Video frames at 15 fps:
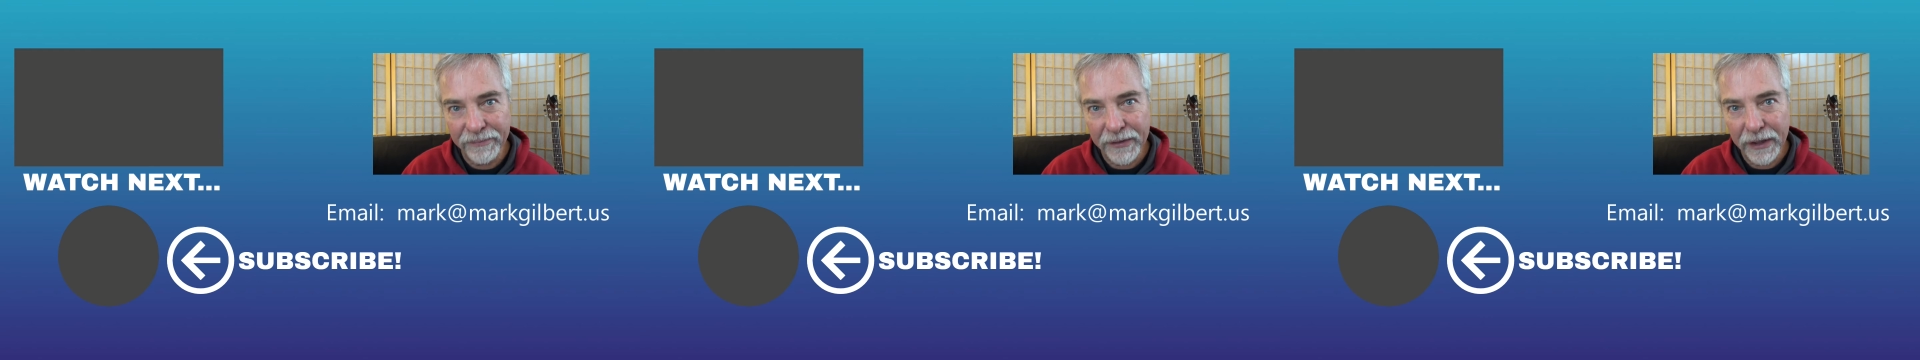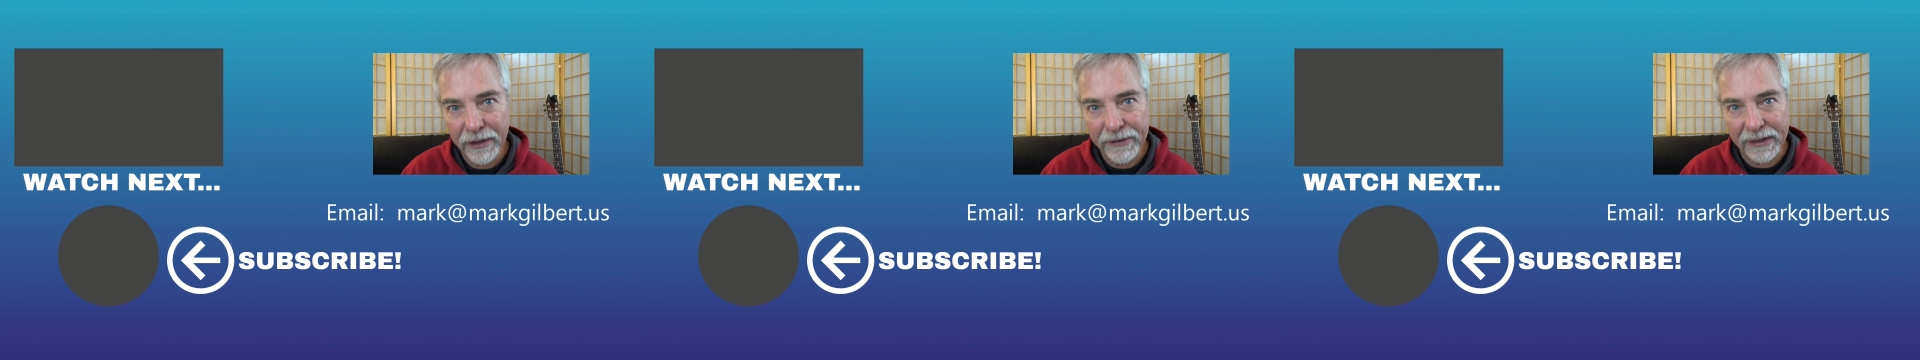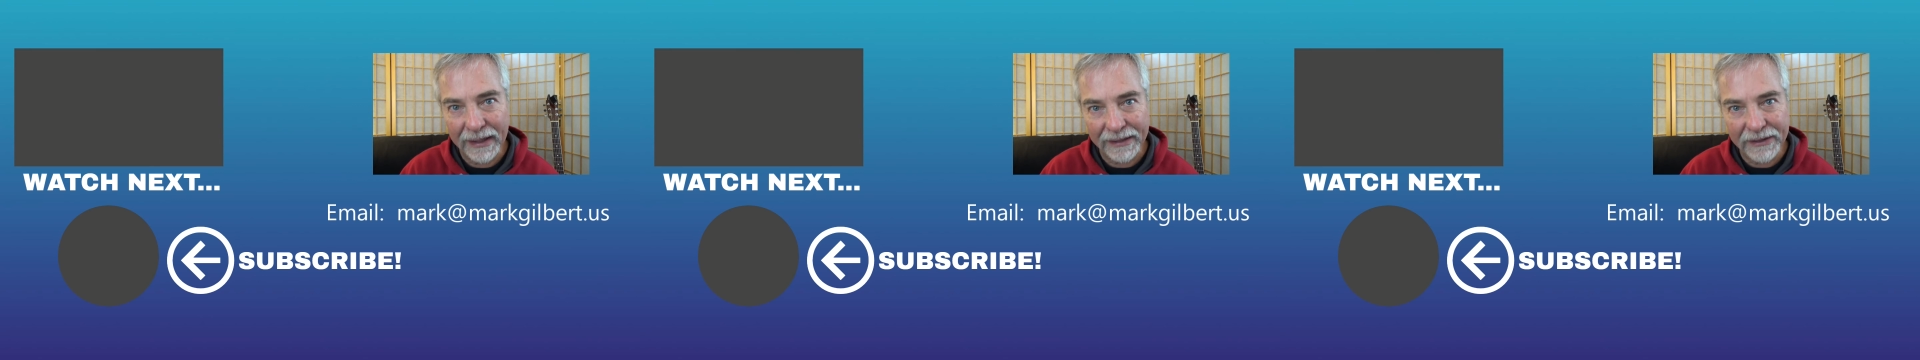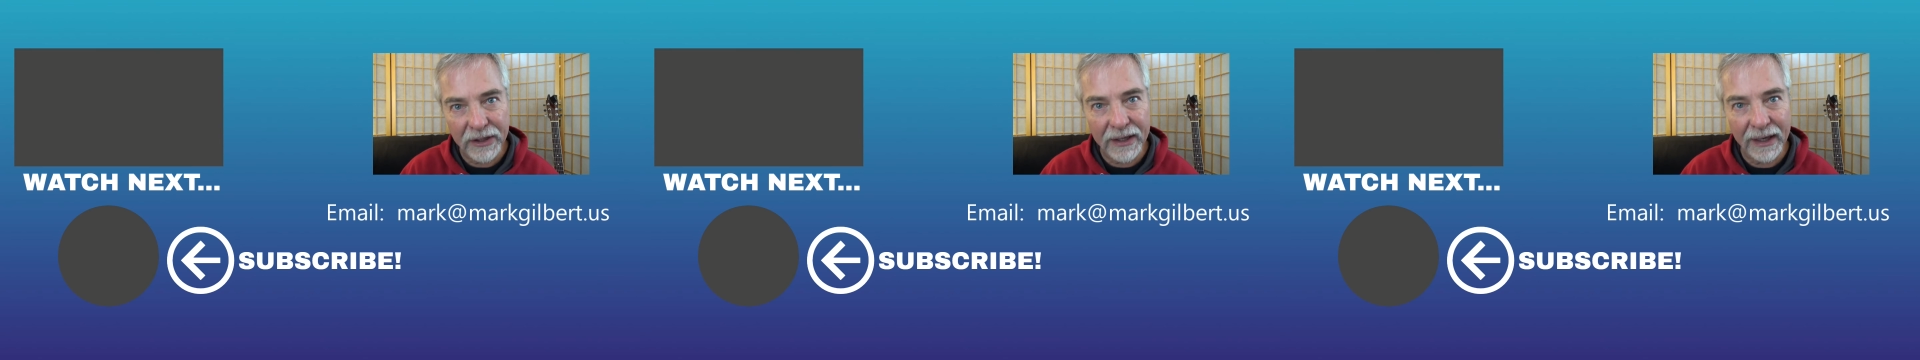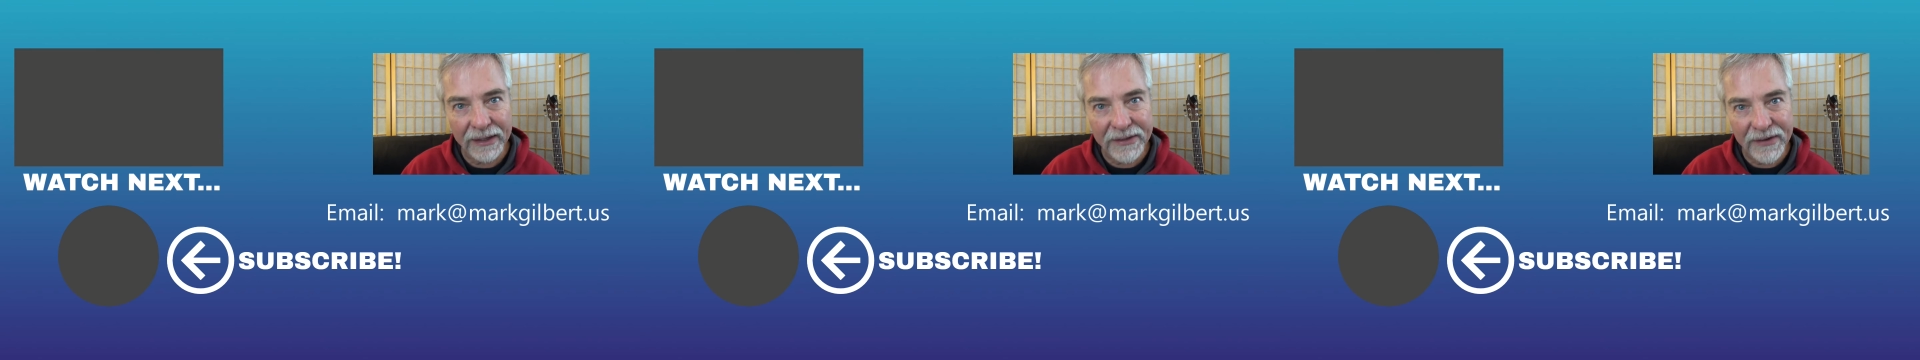If you'd like to
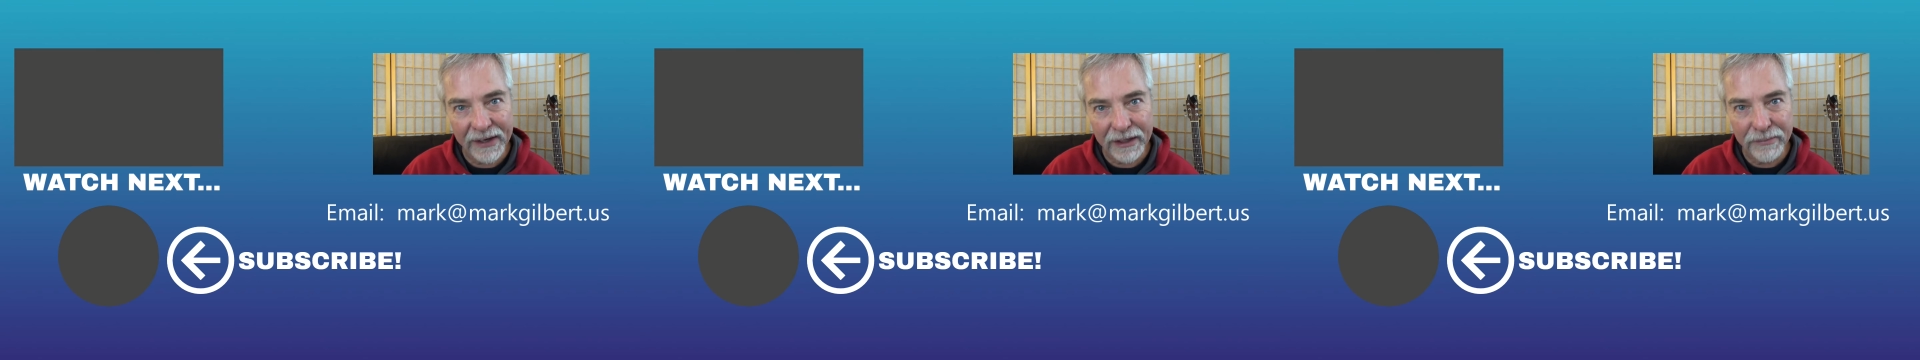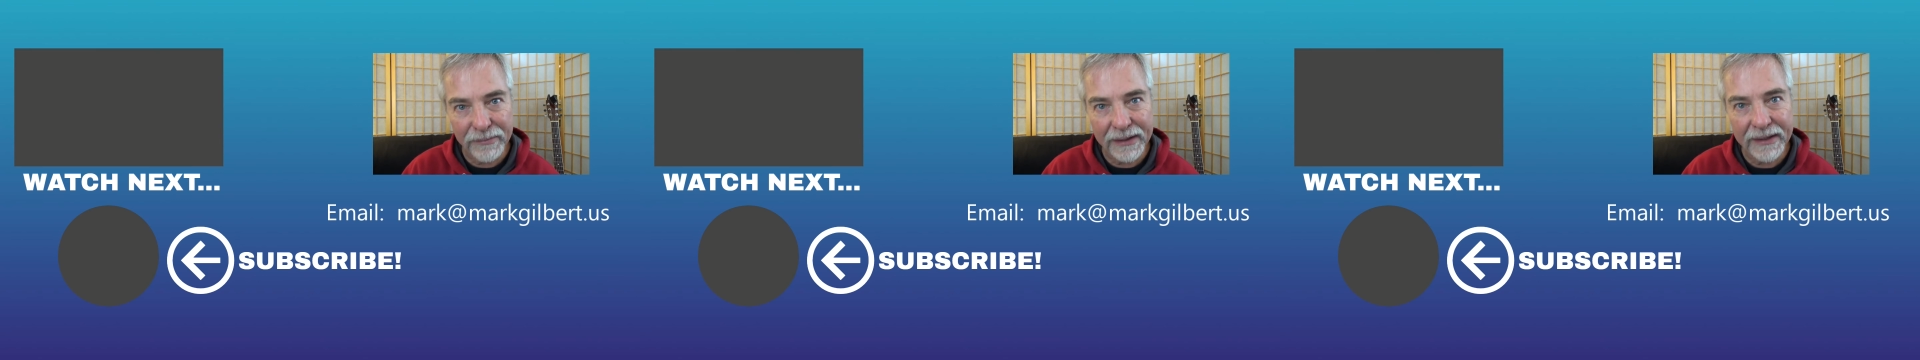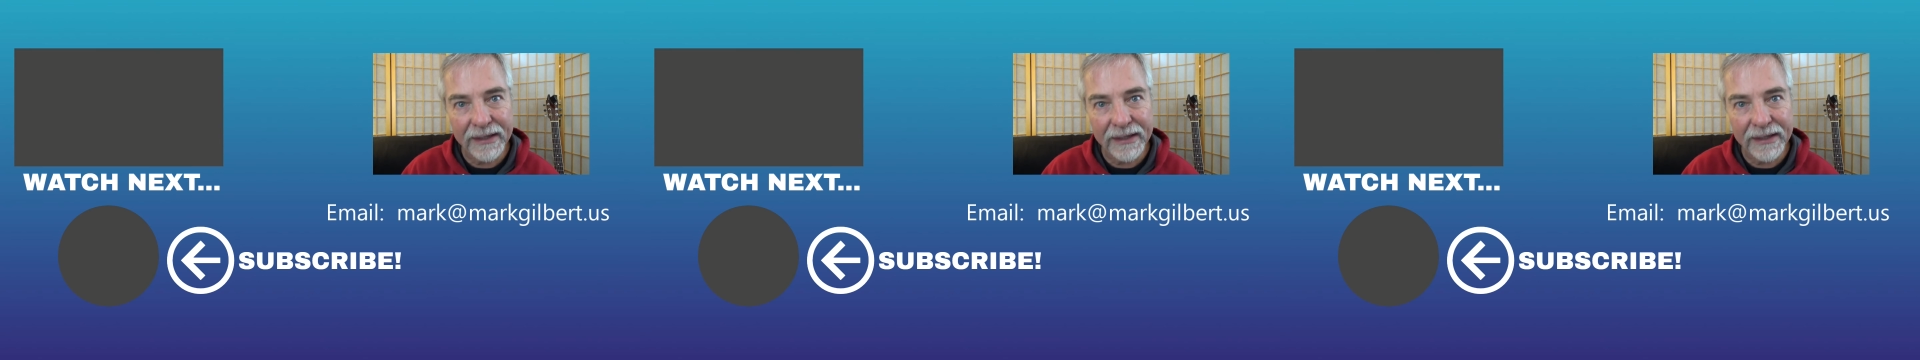contact me,